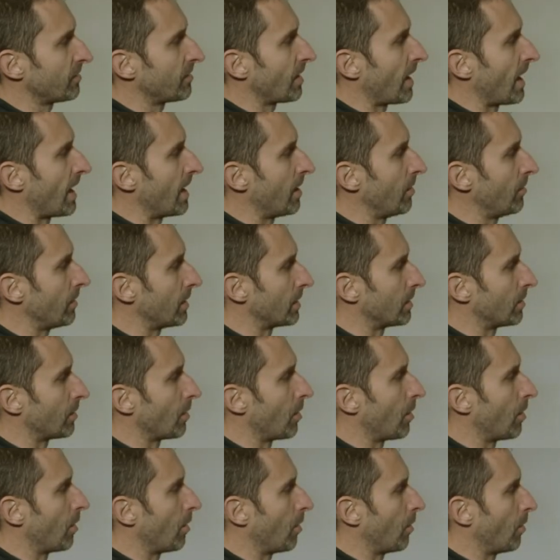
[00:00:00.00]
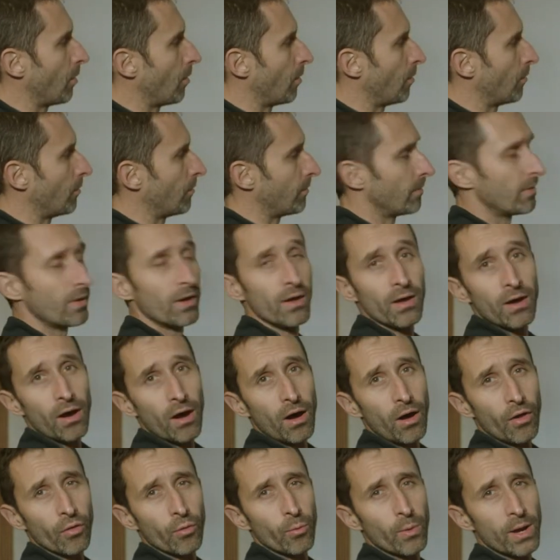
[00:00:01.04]
dial and go
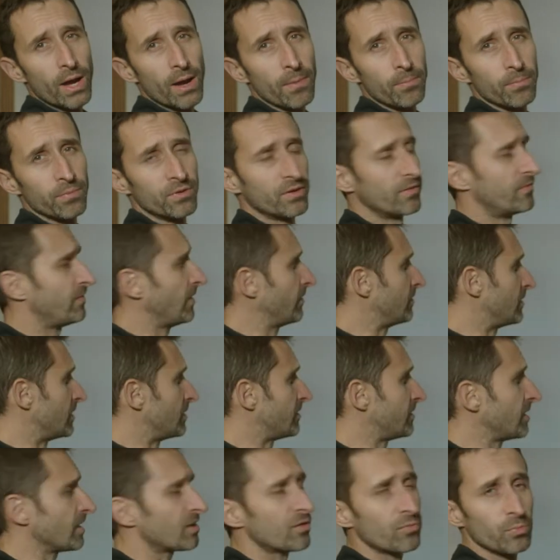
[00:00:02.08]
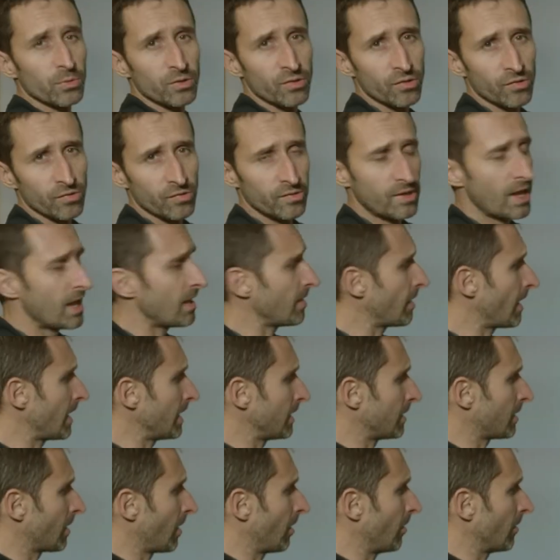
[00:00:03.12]
all the way up to 56, which is
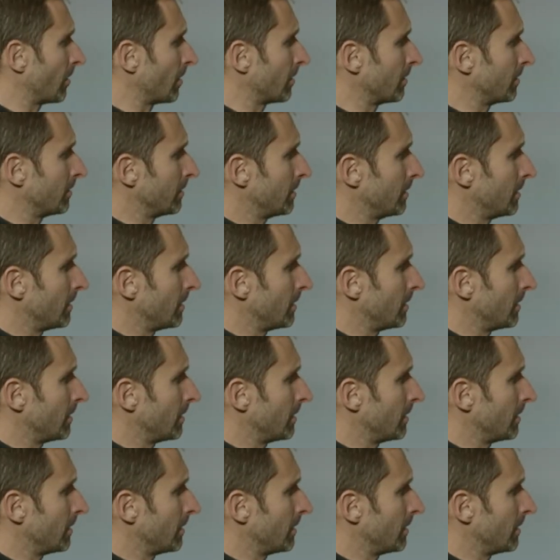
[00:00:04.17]
daylight color,